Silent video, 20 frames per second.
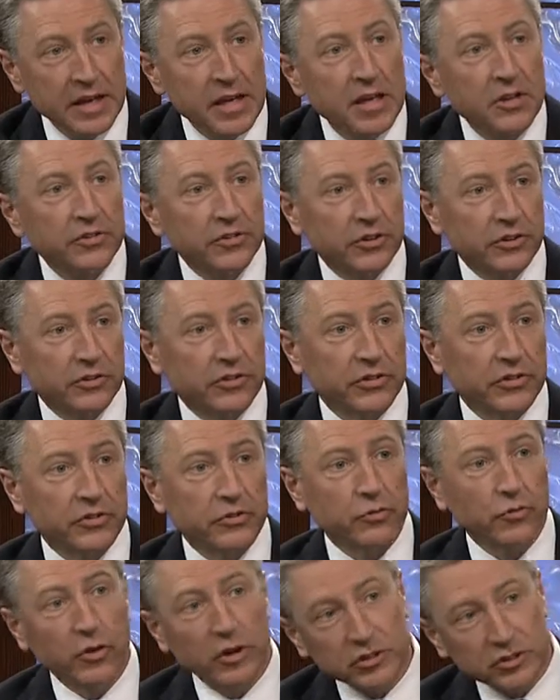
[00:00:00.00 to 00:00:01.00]
just as
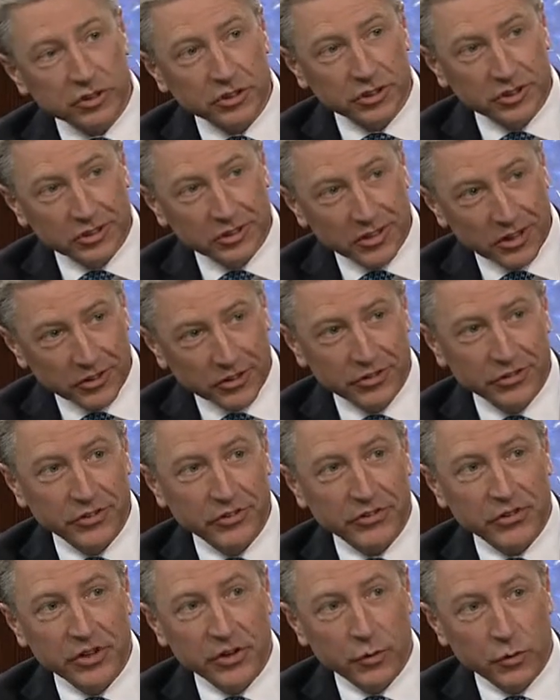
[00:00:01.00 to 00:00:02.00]
Russia doesn't
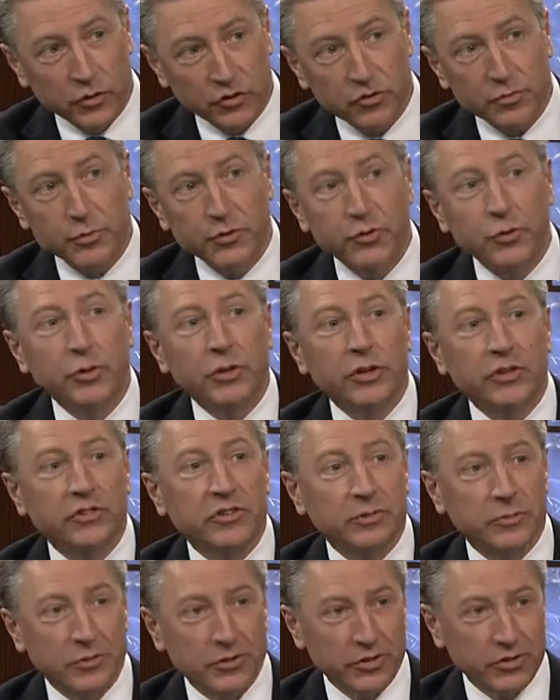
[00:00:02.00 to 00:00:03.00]
distinguish between
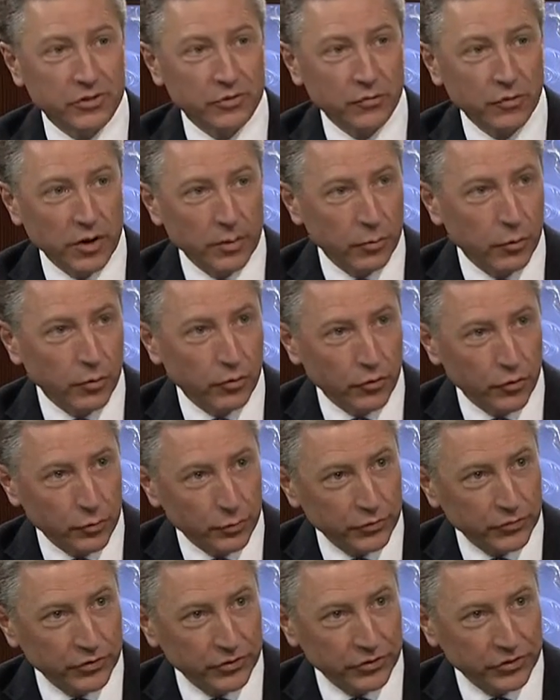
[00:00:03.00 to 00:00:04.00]
some of these rebel
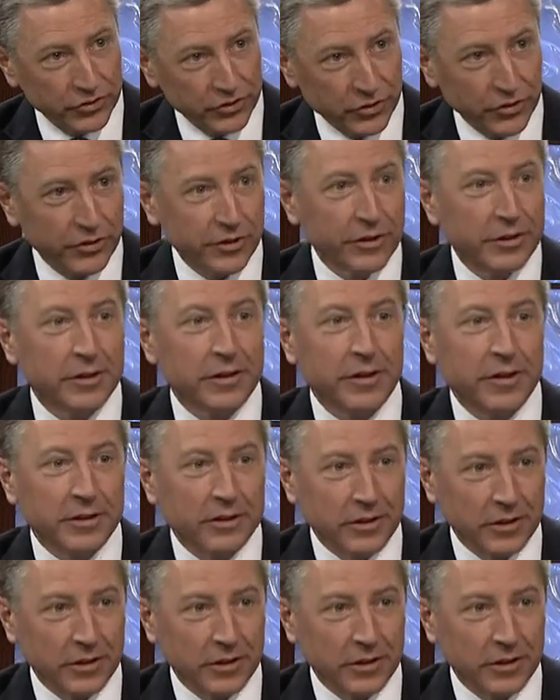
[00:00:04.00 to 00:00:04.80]
groups in Syria and